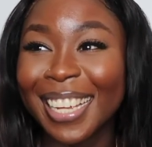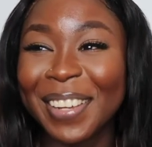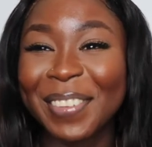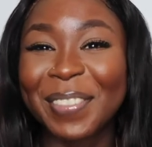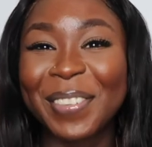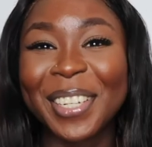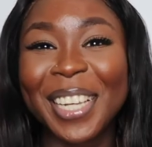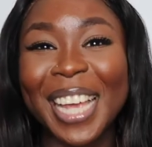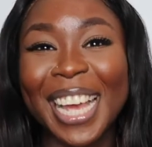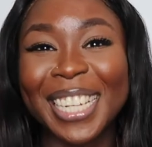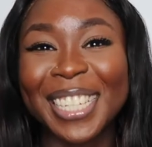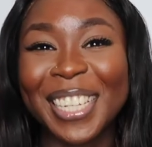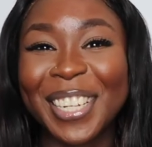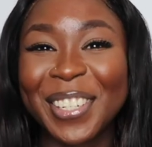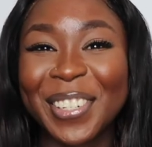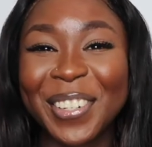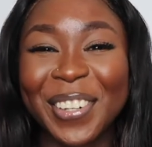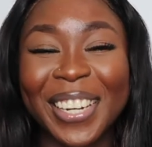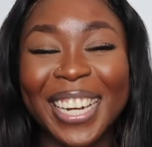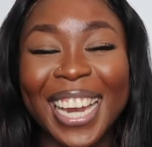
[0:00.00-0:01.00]
Give
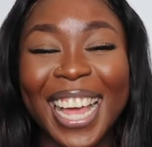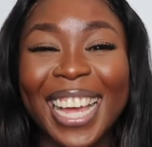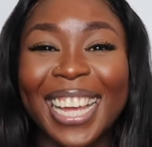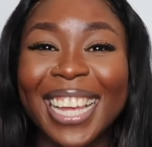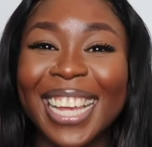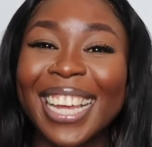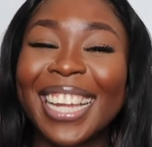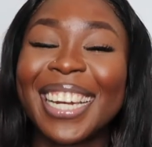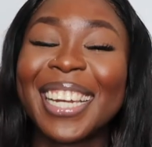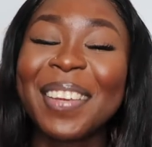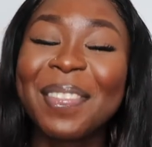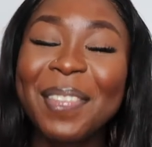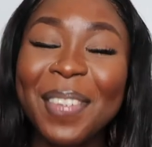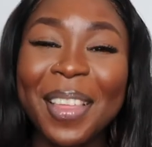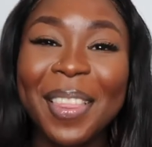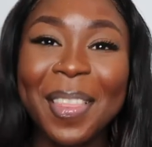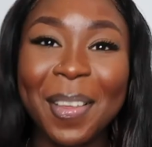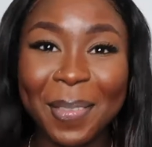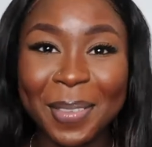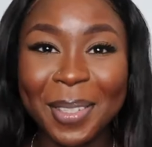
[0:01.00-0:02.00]
me
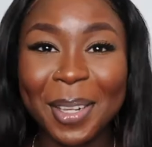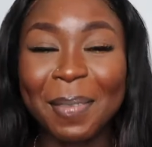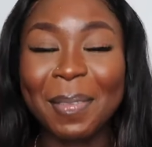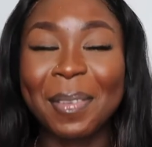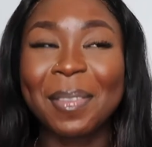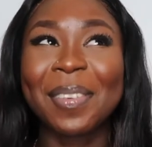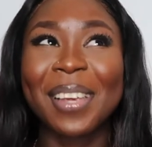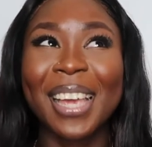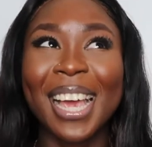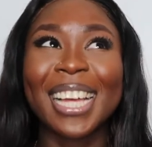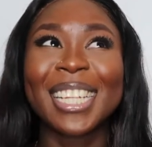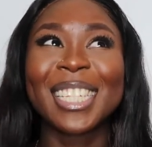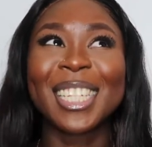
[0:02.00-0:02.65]
a thumbs up if you